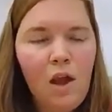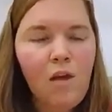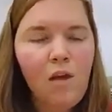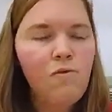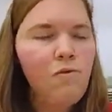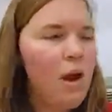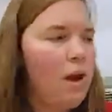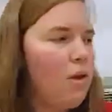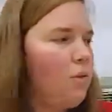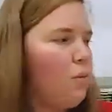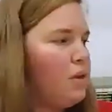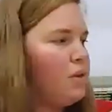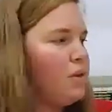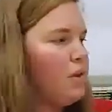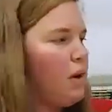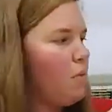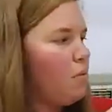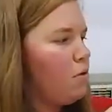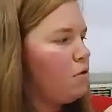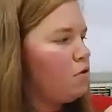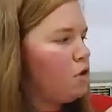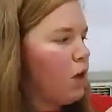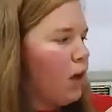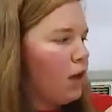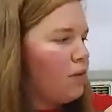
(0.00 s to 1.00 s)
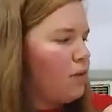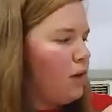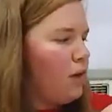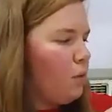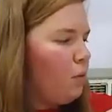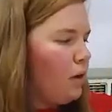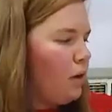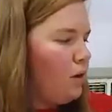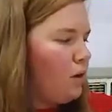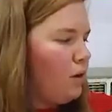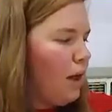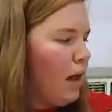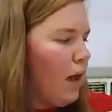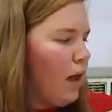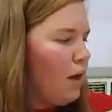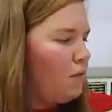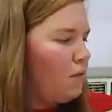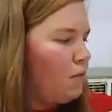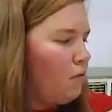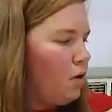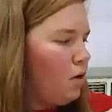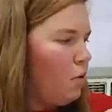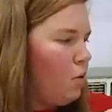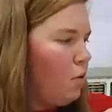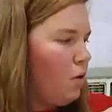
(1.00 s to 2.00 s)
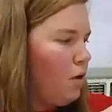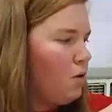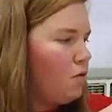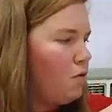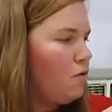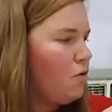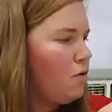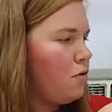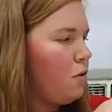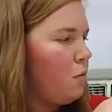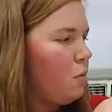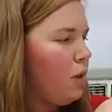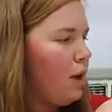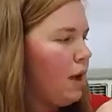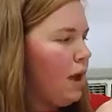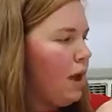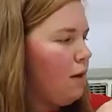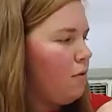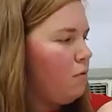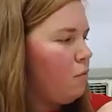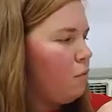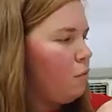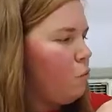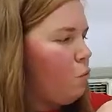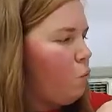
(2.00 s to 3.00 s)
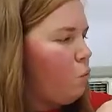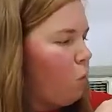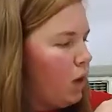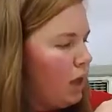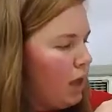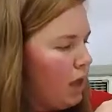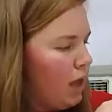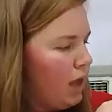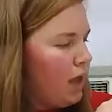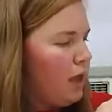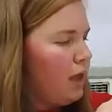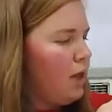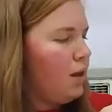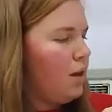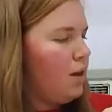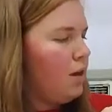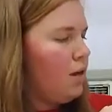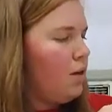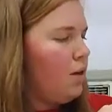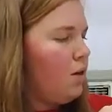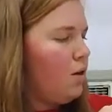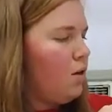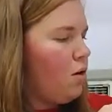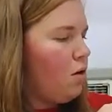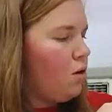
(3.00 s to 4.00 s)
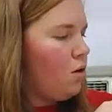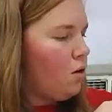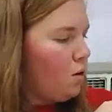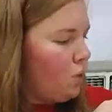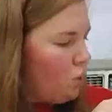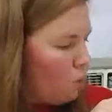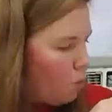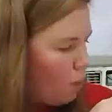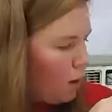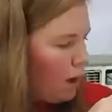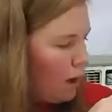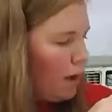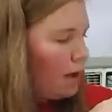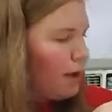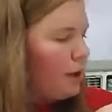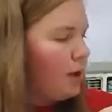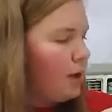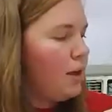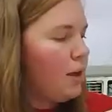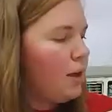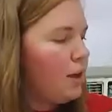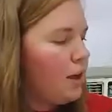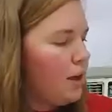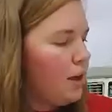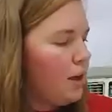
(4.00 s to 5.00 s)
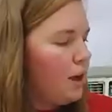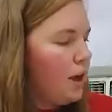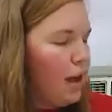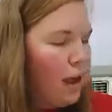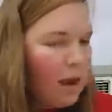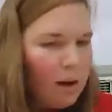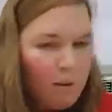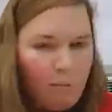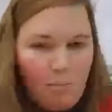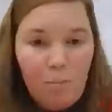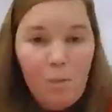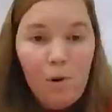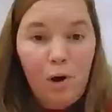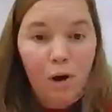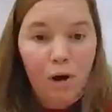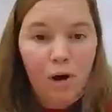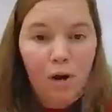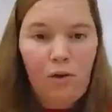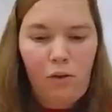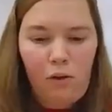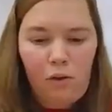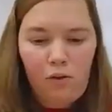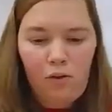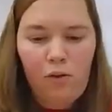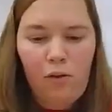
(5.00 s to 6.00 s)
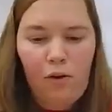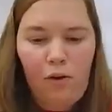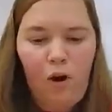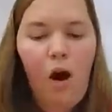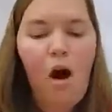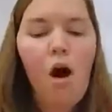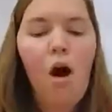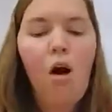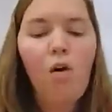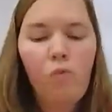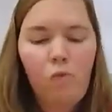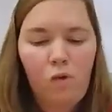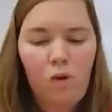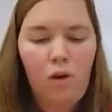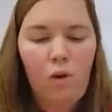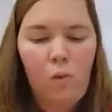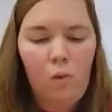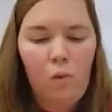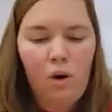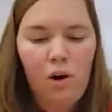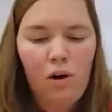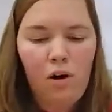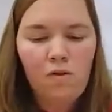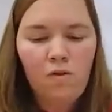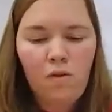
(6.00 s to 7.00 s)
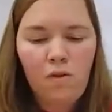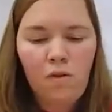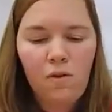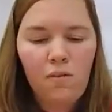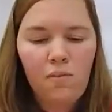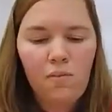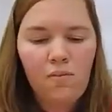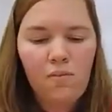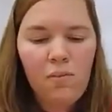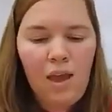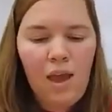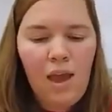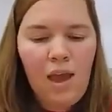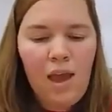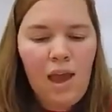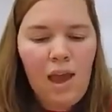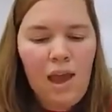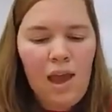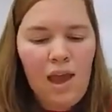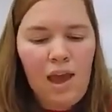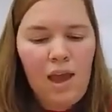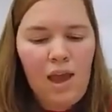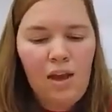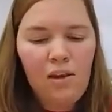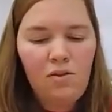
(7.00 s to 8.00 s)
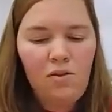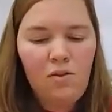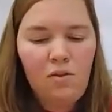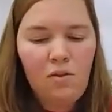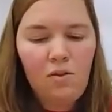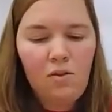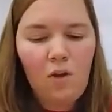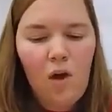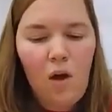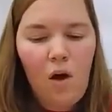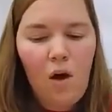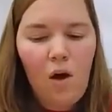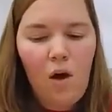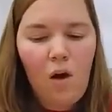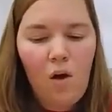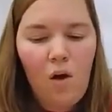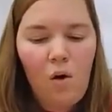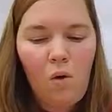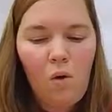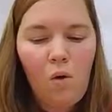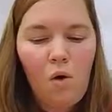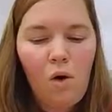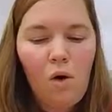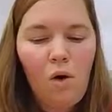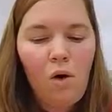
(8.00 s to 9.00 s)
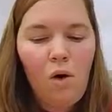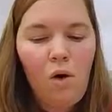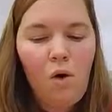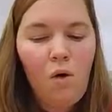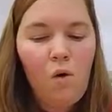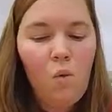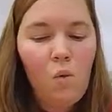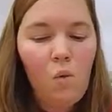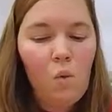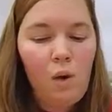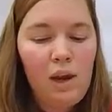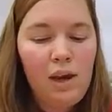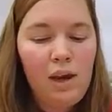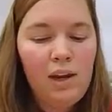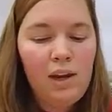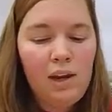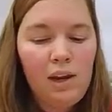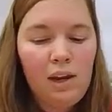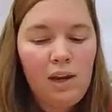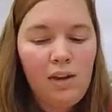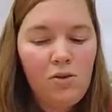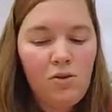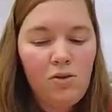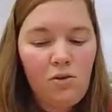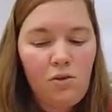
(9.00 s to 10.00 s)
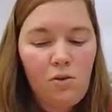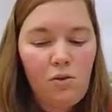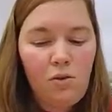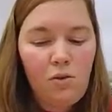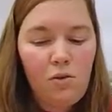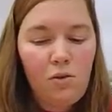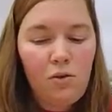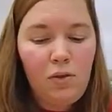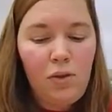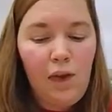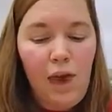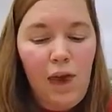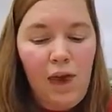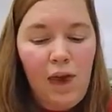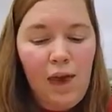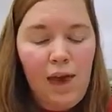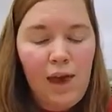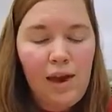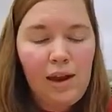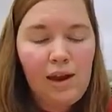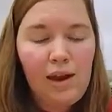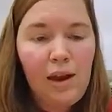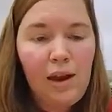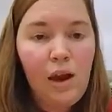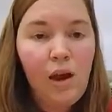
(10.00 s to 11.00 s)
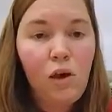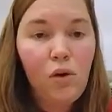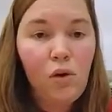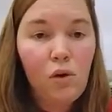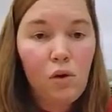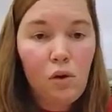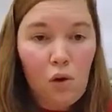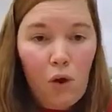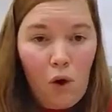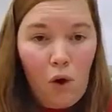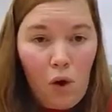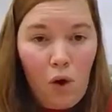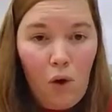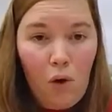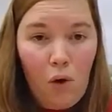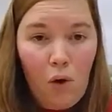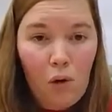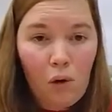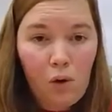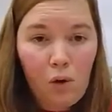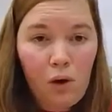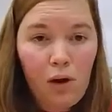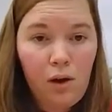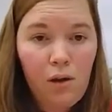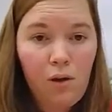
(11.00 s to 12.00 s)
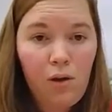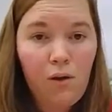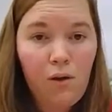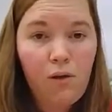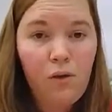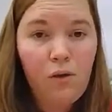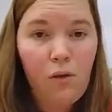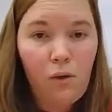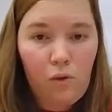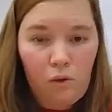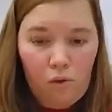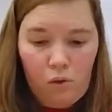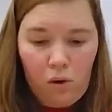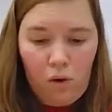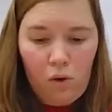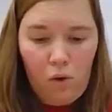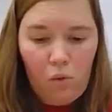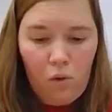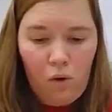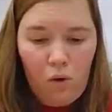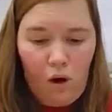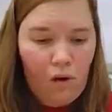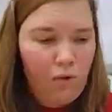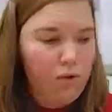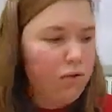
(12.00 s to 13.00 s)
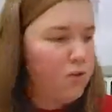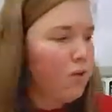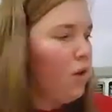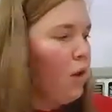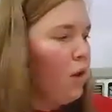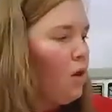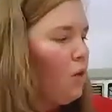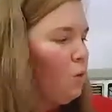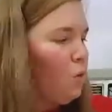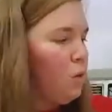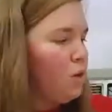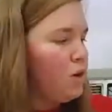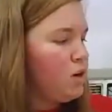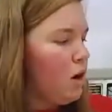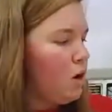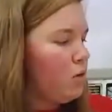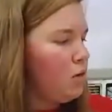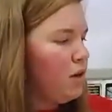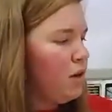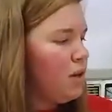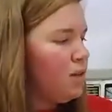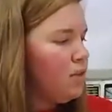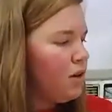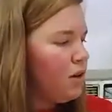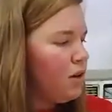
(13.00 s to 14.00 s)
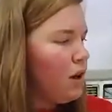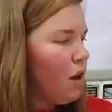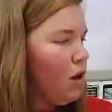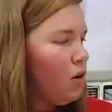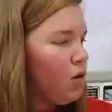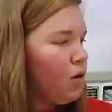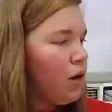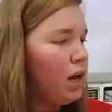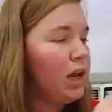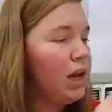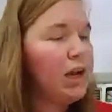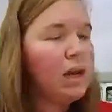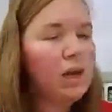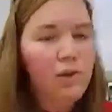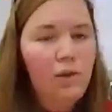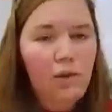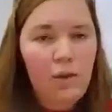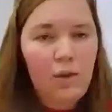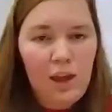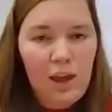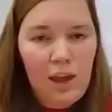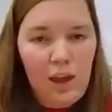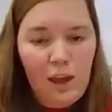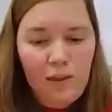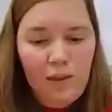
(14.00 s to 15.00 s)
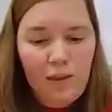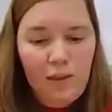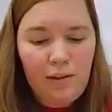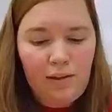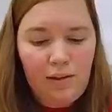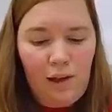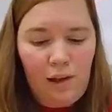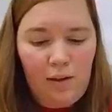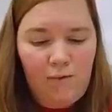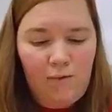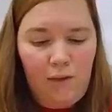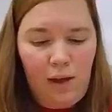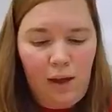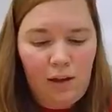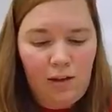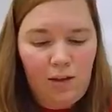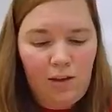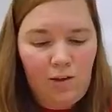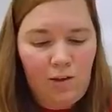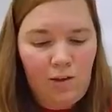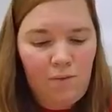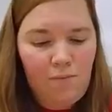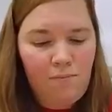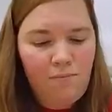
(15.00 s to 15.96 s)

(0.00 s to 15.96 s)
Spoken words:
Right, we double check that we only have root words. So we have week, quick, and book. Those are all root words. And so we need to then code the root words. We don't need to code anything in the suffix,